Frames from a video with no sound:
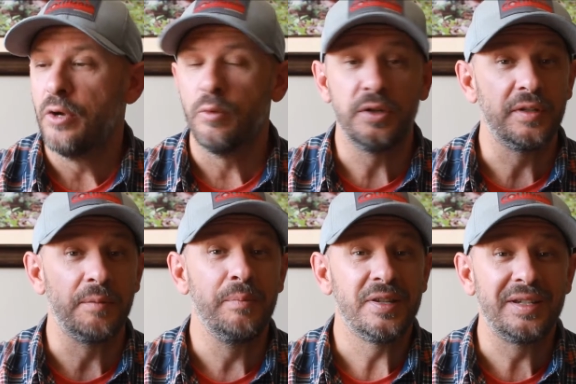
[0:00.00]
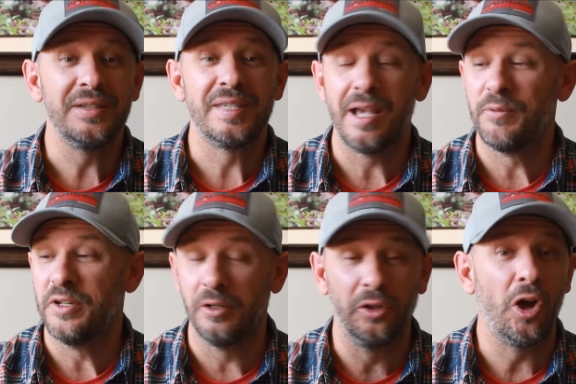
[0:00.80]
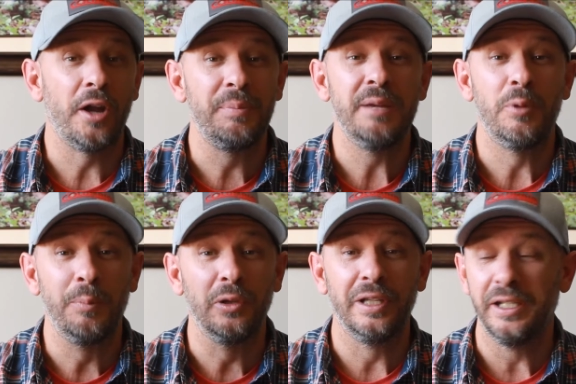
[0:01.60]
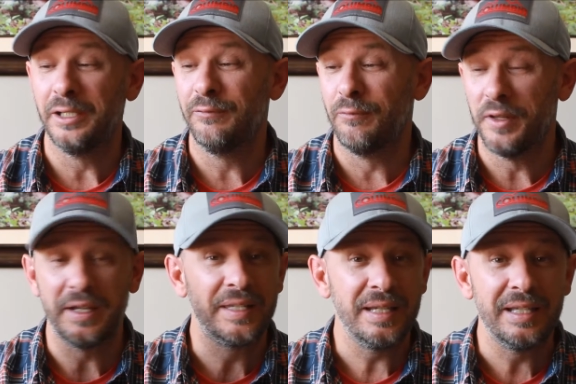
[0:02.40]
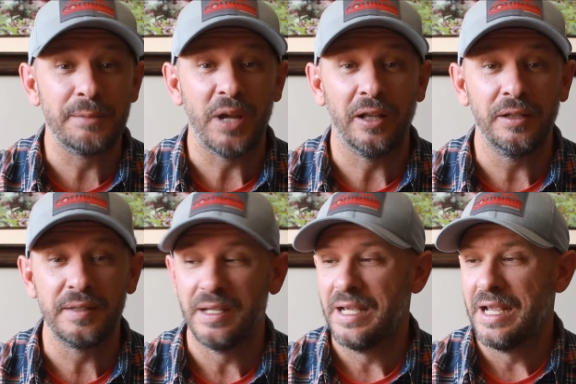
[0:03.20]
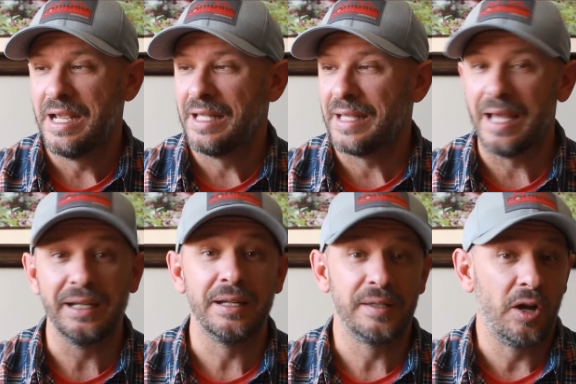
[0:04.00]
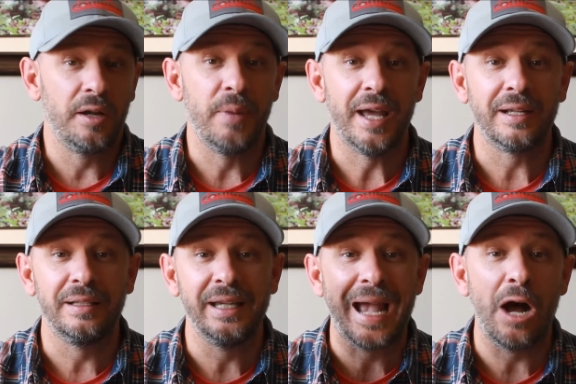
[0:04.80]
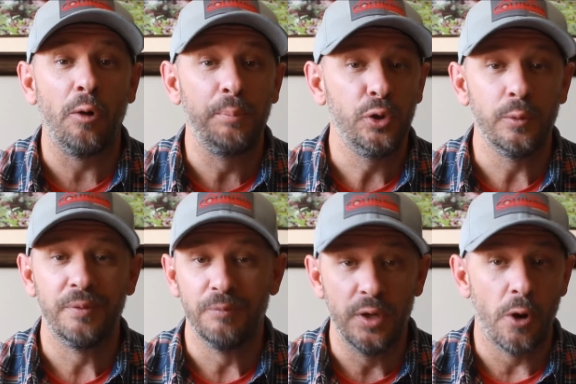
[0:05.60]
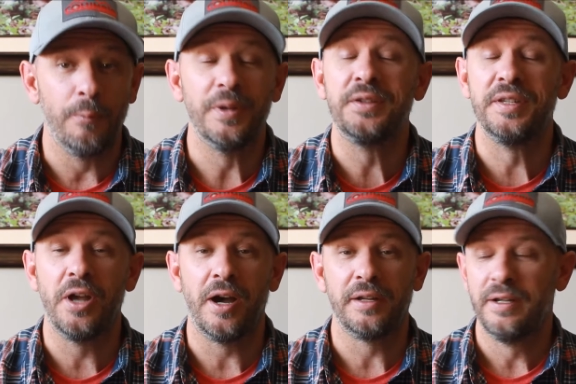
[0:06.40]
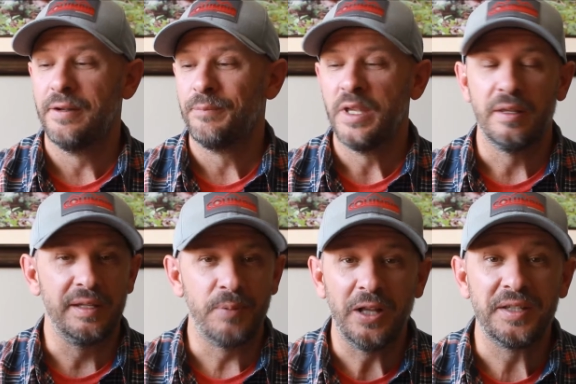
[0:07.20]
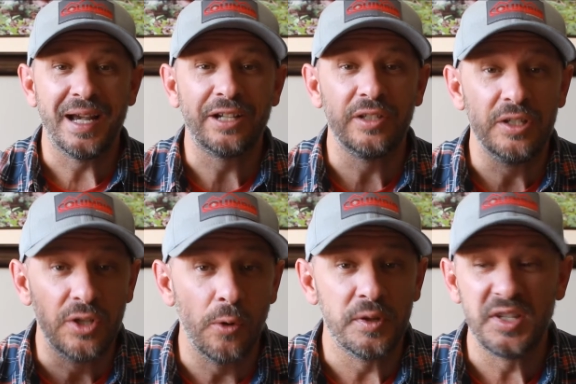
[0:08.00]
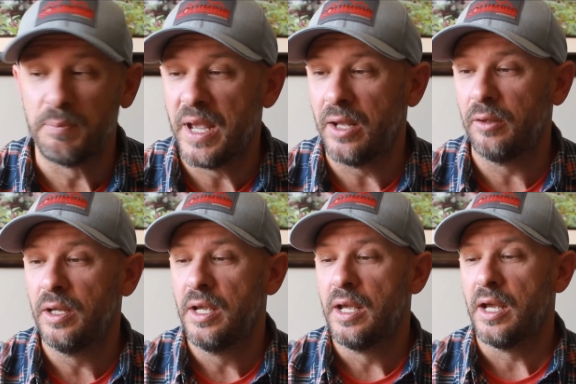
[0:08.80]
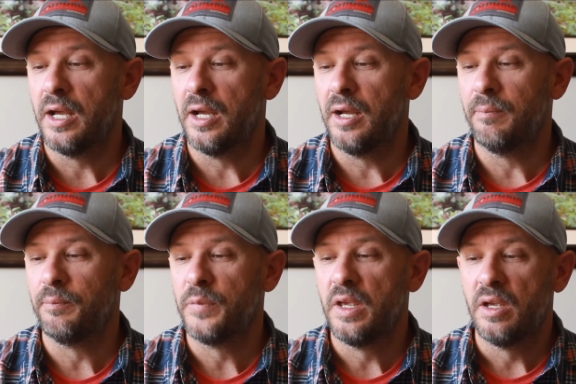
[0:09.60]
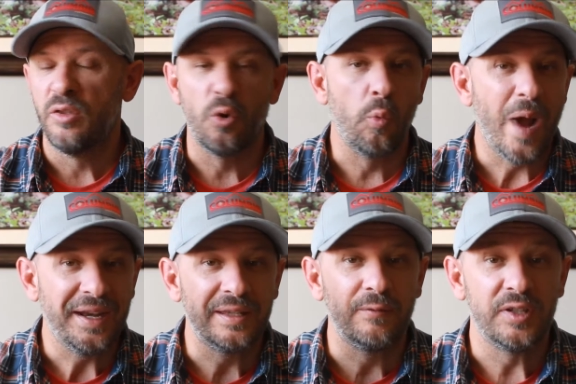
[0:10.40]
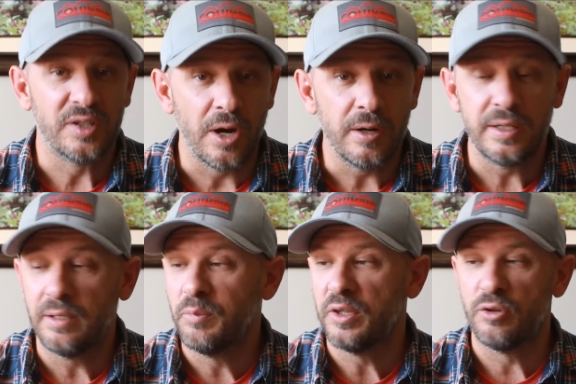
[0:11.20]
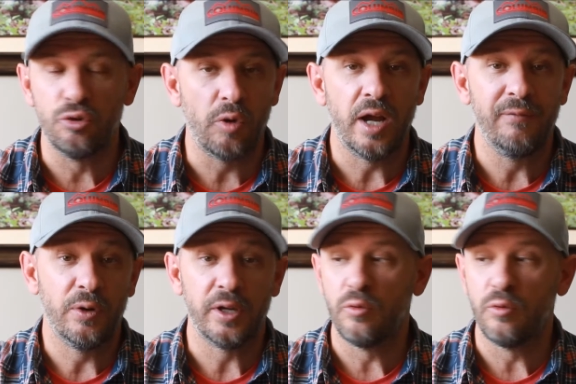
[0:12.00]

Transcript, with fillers: which is a misconception. A lot of people believe when they see these pellets that it is automatically owl poop. No, it's not. These pellets actually don't smell. Um, They're wet at the start, but they're dry very